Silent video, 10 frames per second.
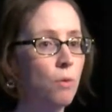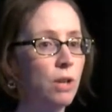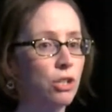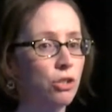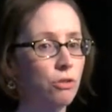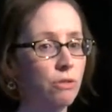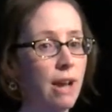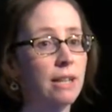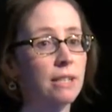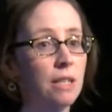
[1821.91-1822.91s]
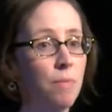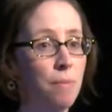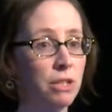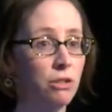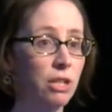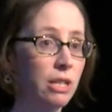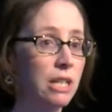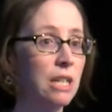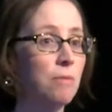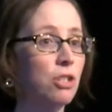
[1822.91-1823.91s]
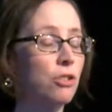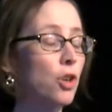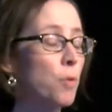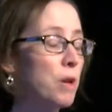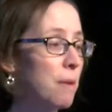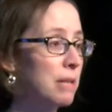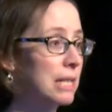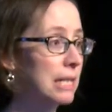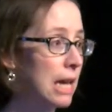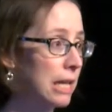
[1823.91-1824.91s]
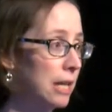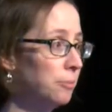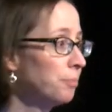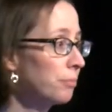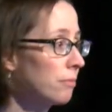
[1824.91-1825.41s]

which directs the Public Utility Commission to open up a study